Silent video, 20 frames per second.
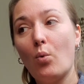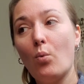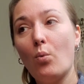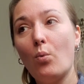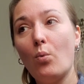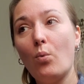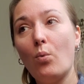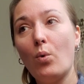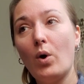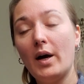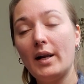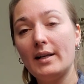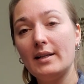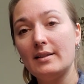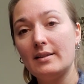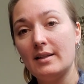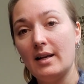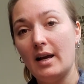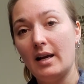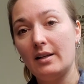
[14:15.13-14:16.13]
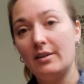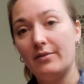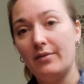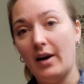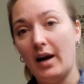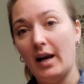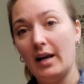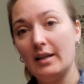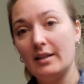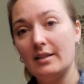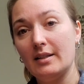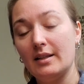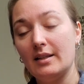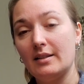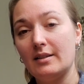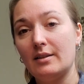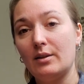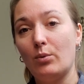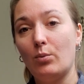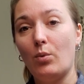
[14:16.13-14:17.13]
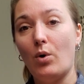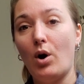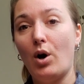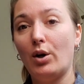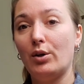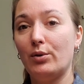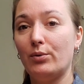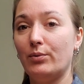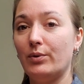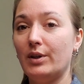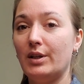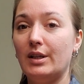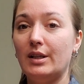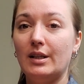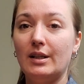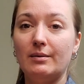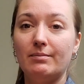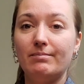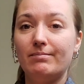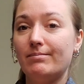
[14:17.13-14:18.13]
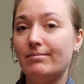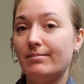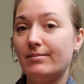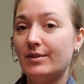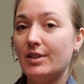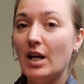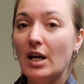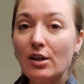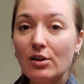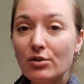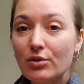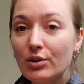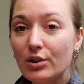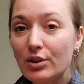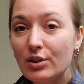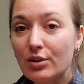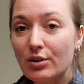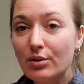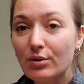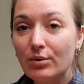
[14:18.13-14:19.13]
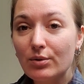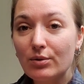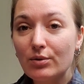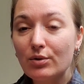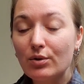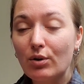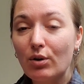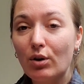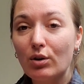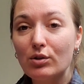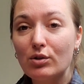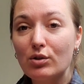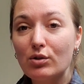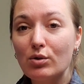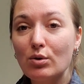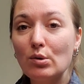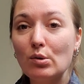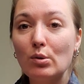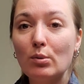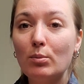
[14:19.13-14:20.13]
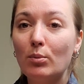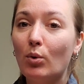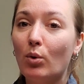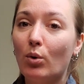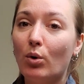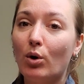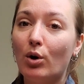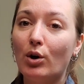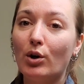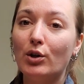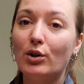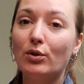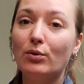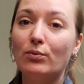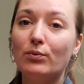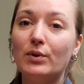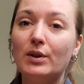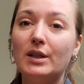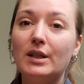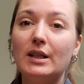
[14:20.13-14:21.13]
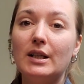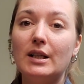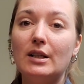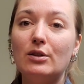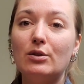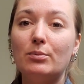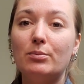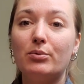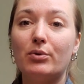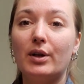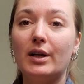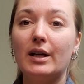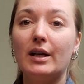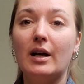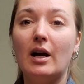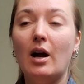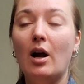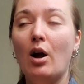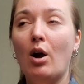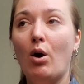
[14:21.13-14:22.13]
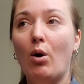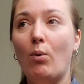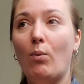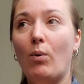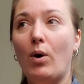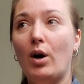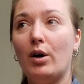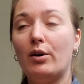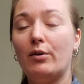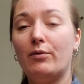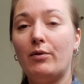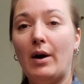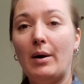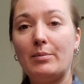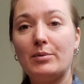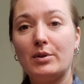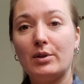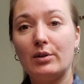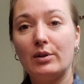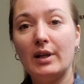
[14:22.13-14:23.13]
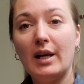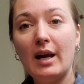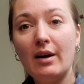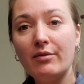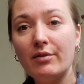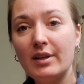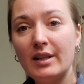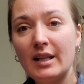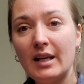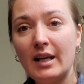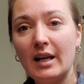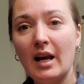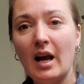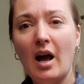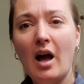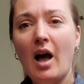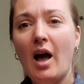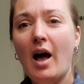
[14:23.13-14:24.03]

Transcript: what is the advice. Is the water really dangerous to consume, or you really need to bring water for absolutely everything?